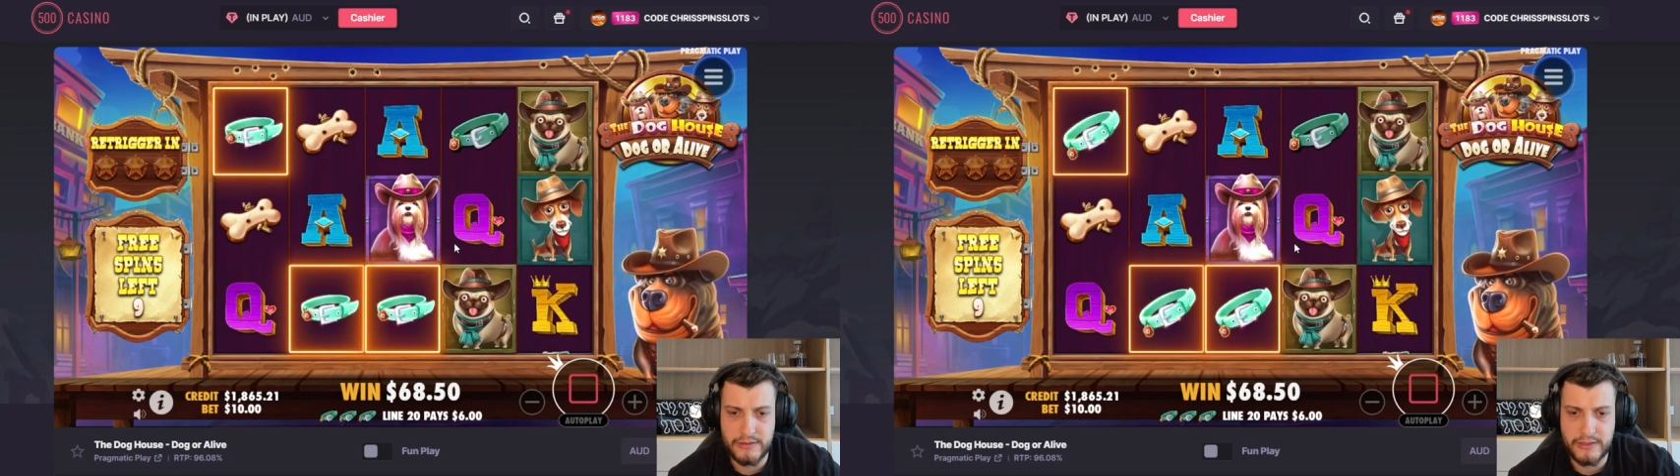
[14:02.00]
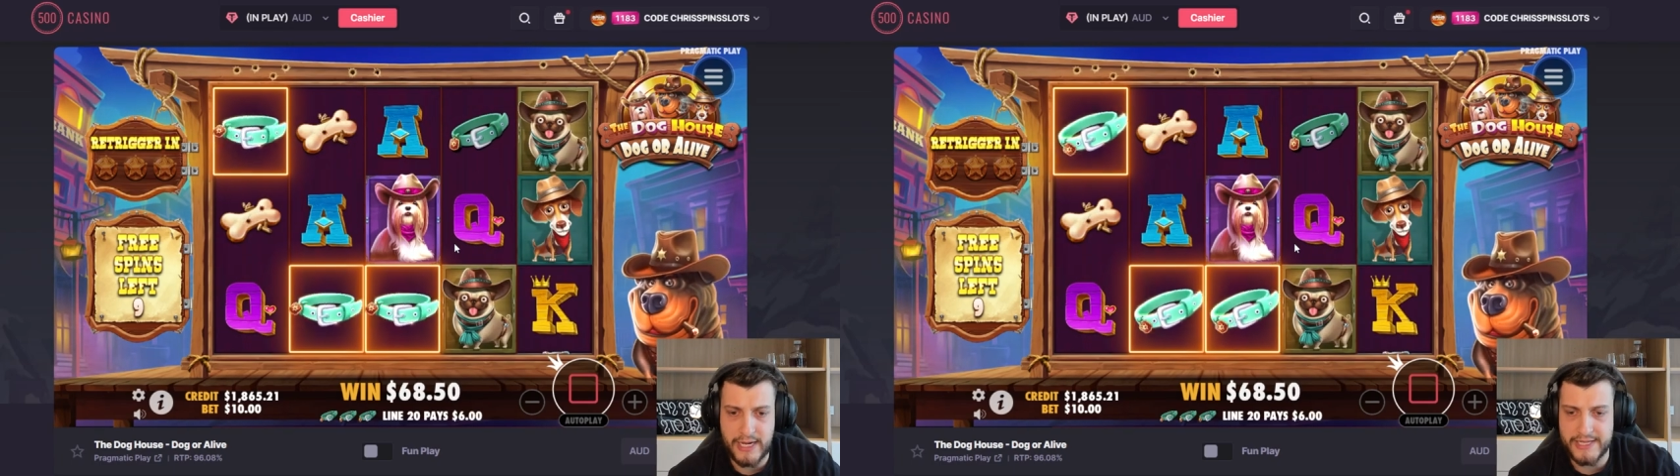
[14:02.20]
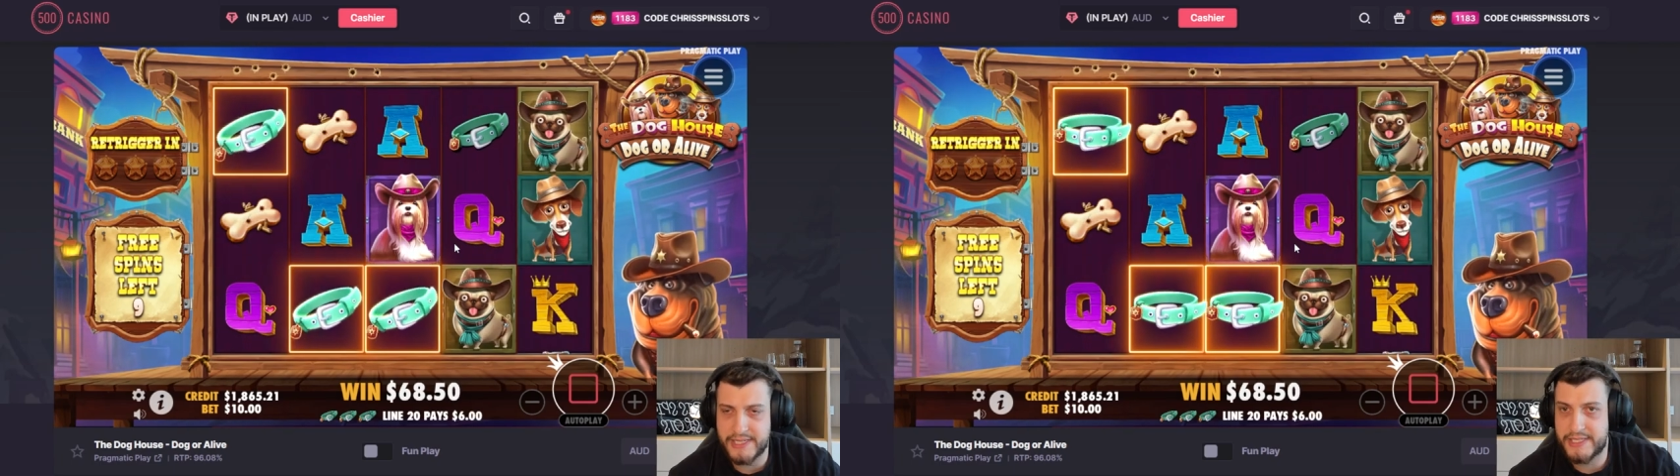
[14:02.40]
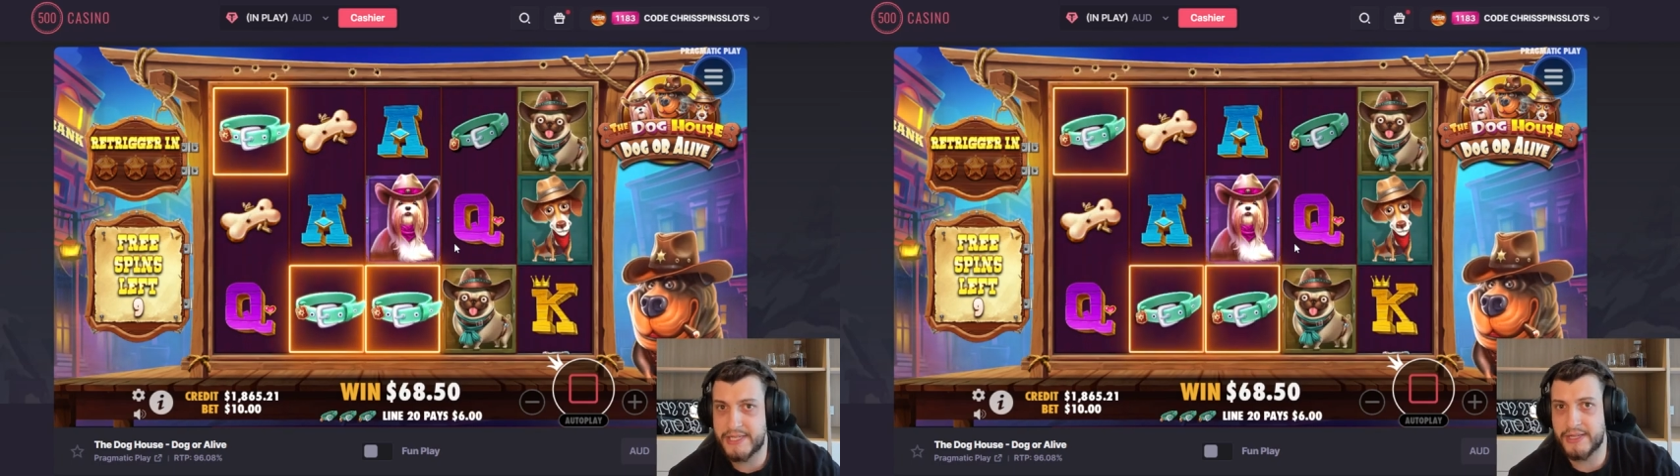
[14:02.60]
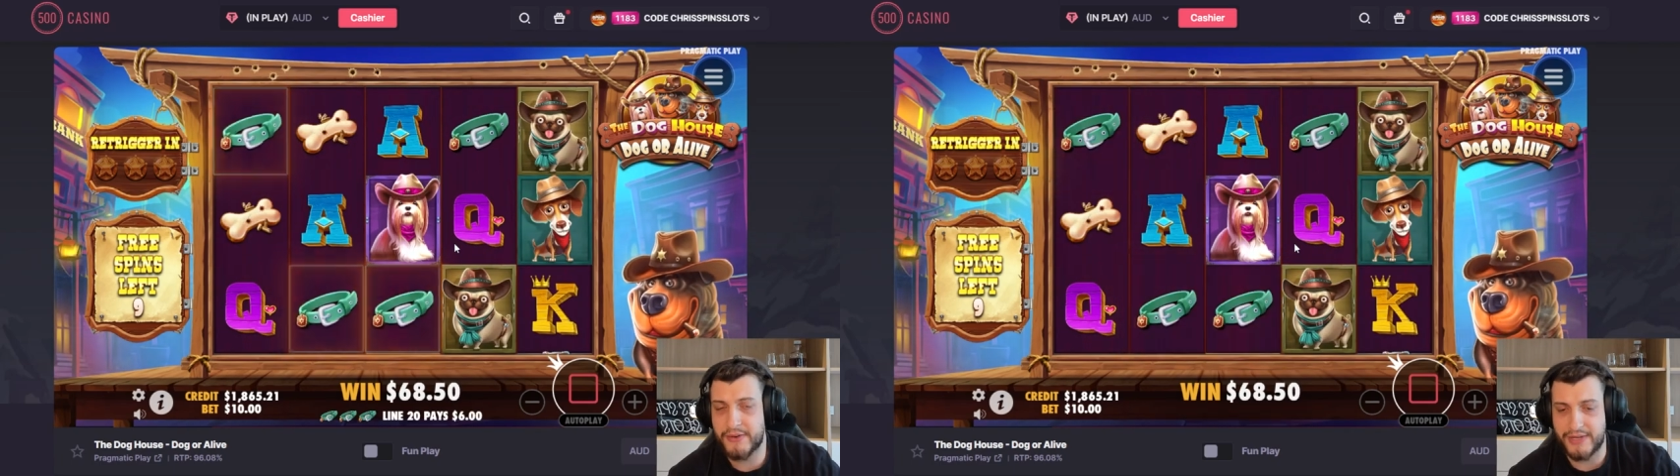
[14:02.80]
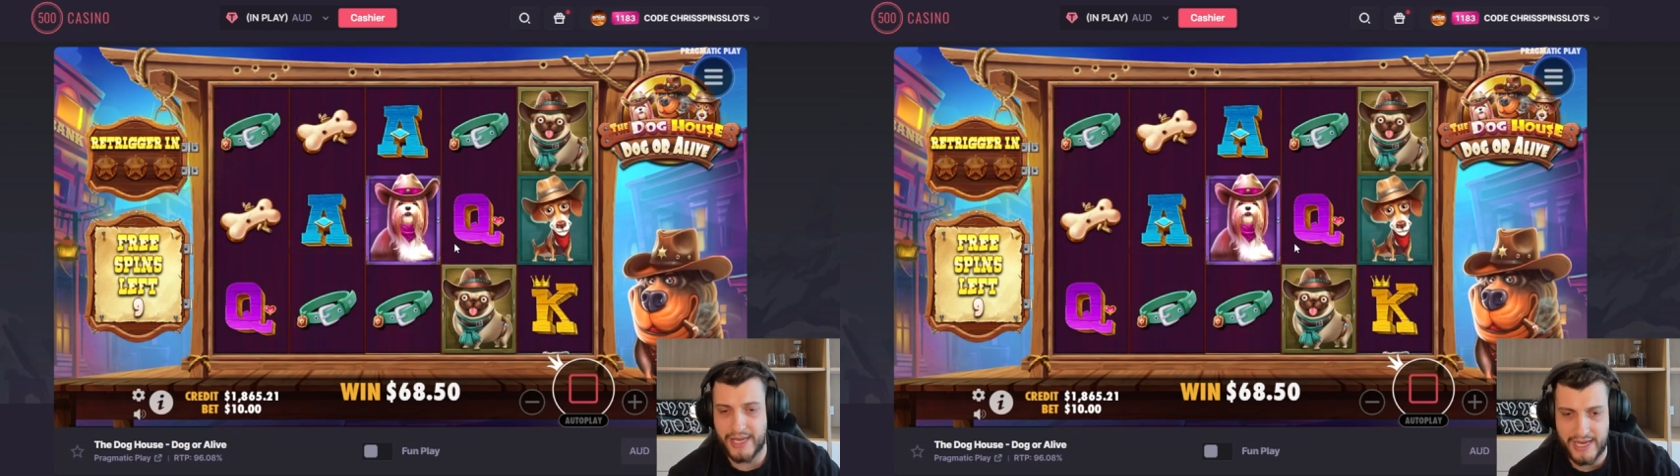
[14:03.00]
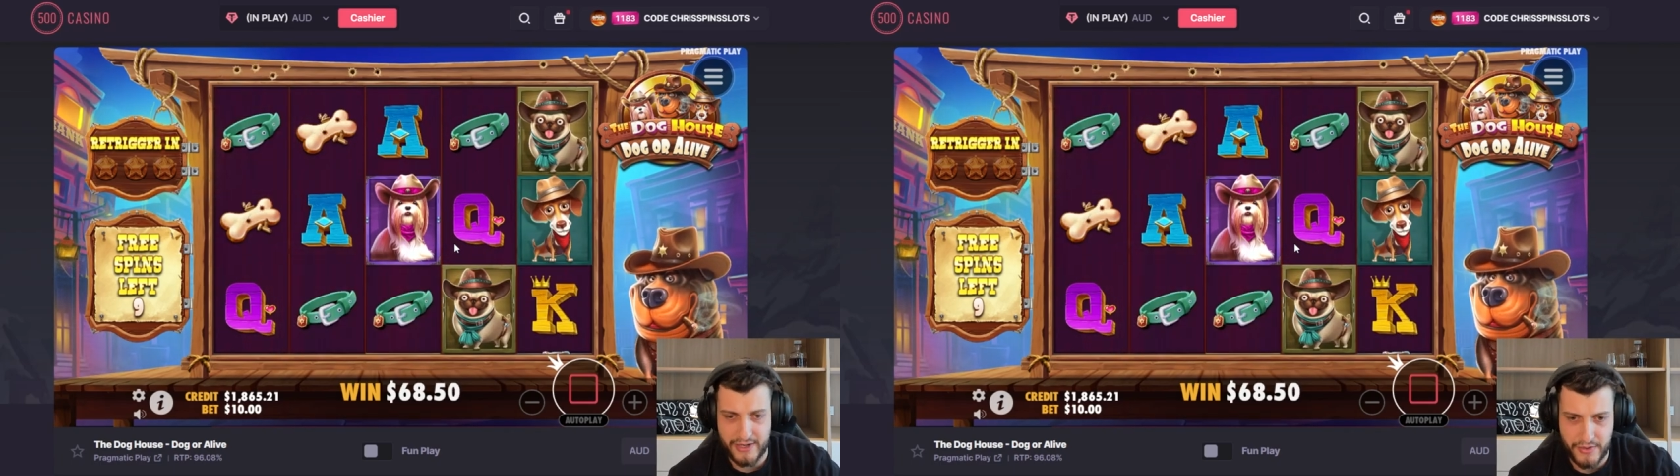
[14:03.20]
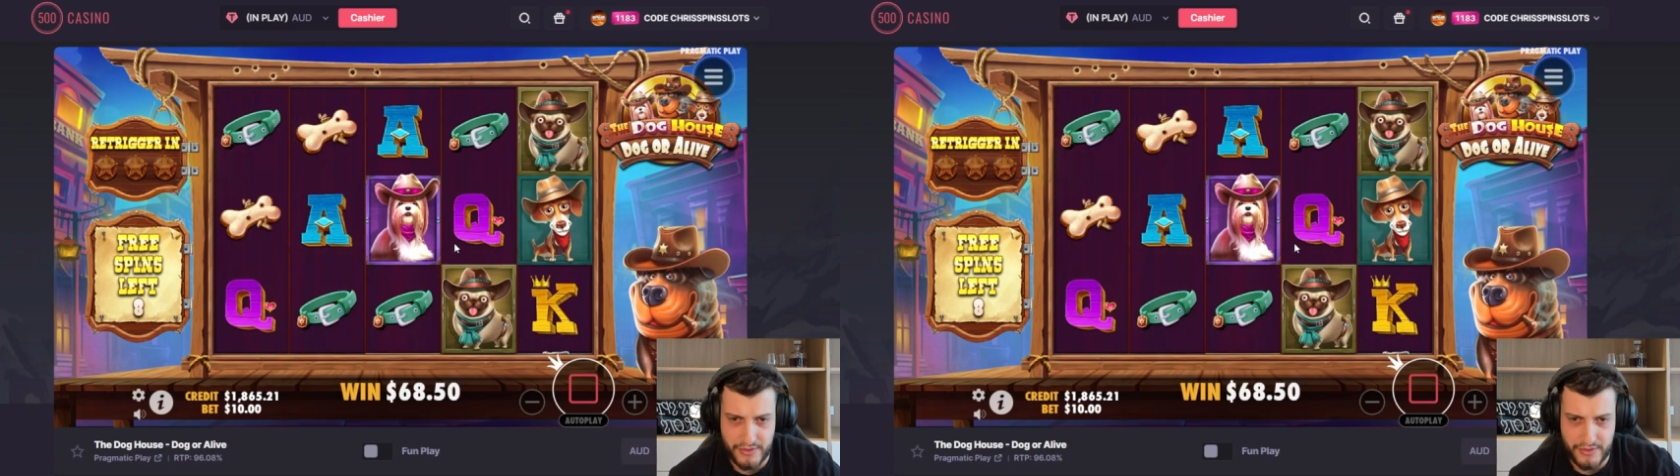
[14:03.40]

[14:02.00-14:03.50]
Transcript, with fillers: Guys, this is low-key and